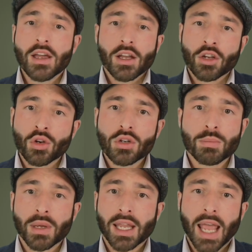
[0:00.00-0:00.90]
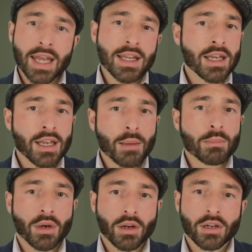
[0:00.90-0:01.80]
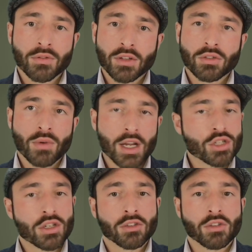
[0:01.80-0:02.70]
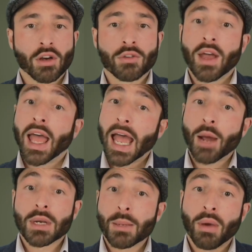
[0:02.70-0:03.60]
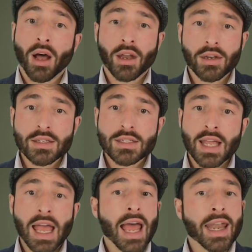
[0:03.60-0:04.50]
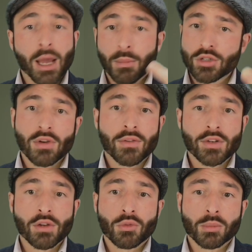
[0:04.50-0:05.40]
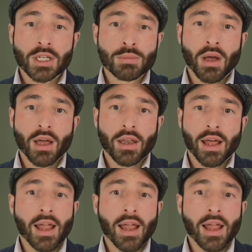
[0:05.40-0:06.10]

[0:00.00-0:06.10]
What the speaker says: could be any number of iterations of how many partners and how much revenue from each partner.